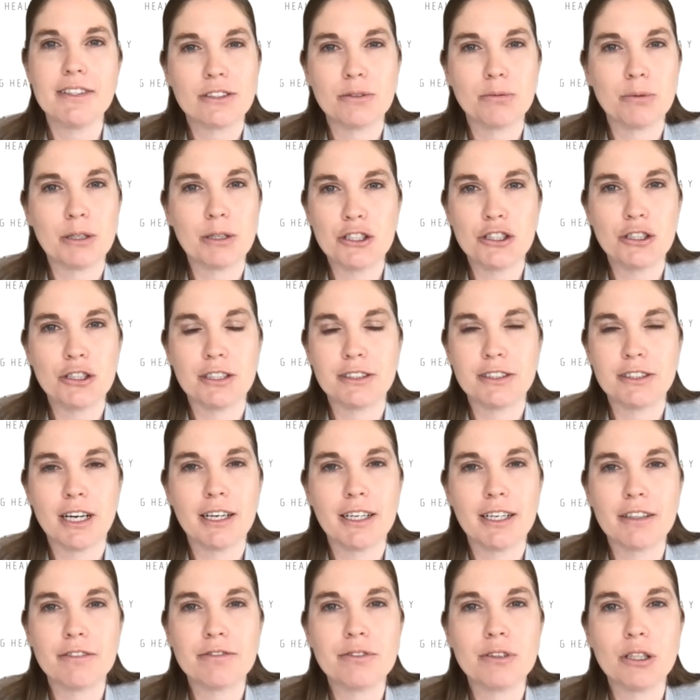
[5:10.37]
What should a
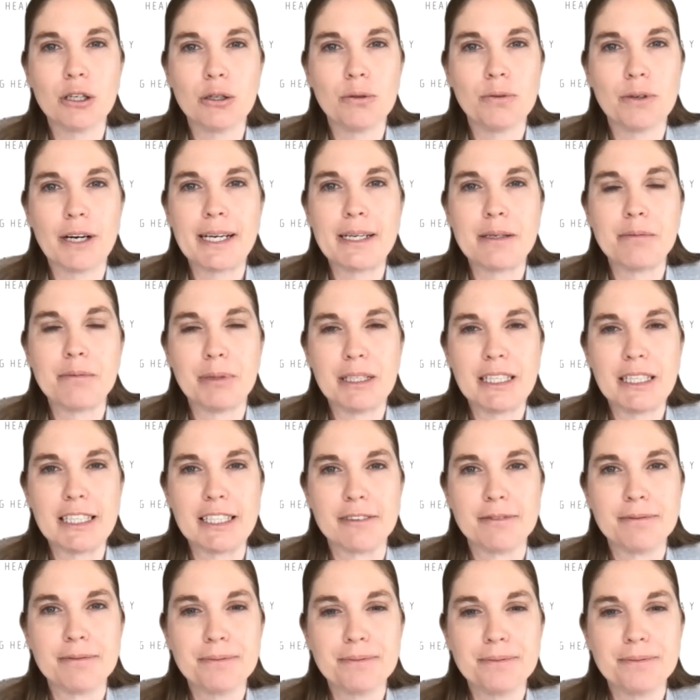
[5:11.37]
target flow rate be?